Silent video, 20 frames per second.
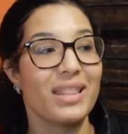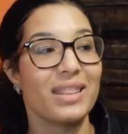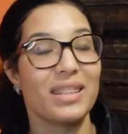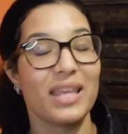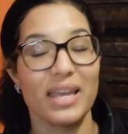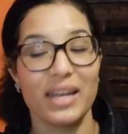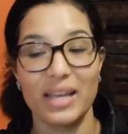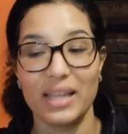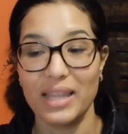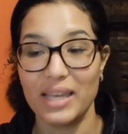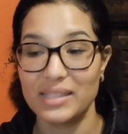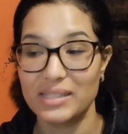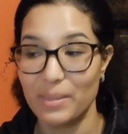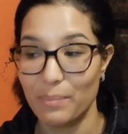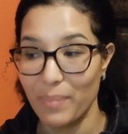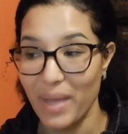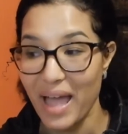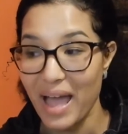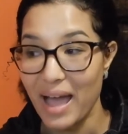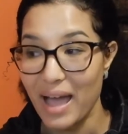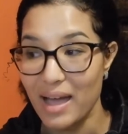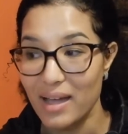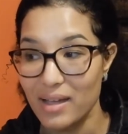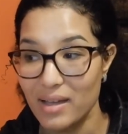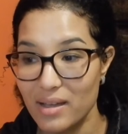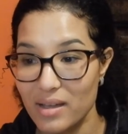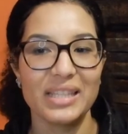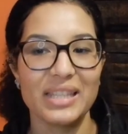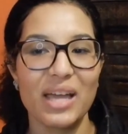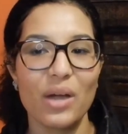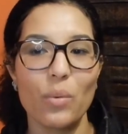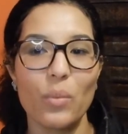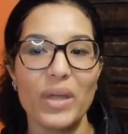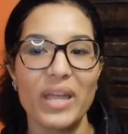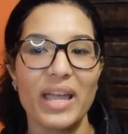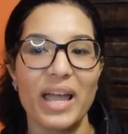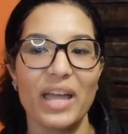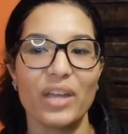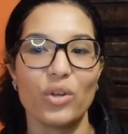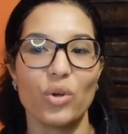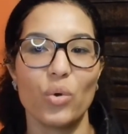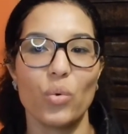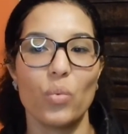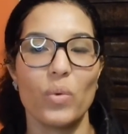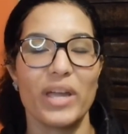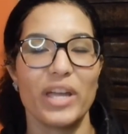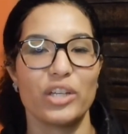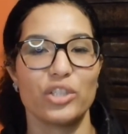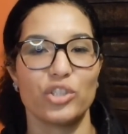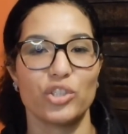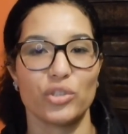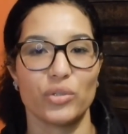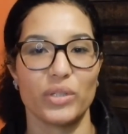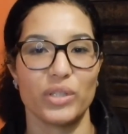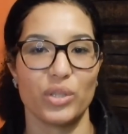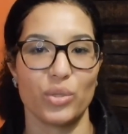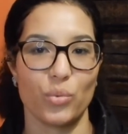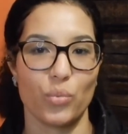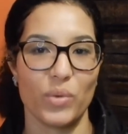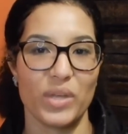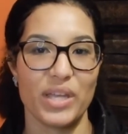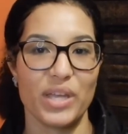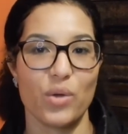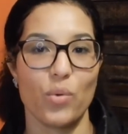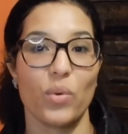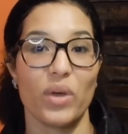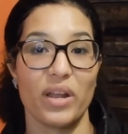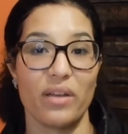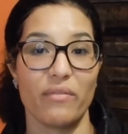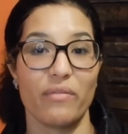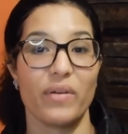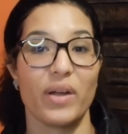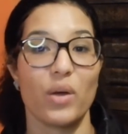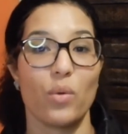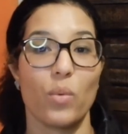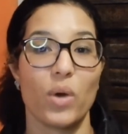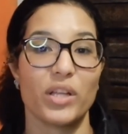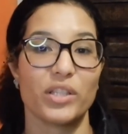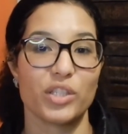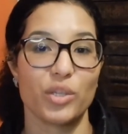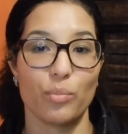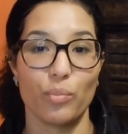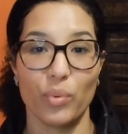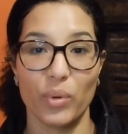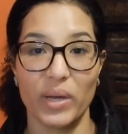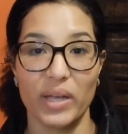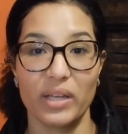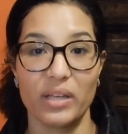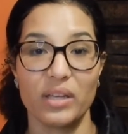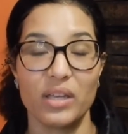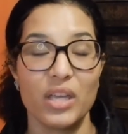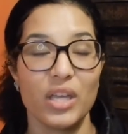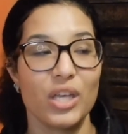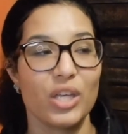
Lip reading: Then I like to pack. That way I don't wear during the week whatever I want to bring.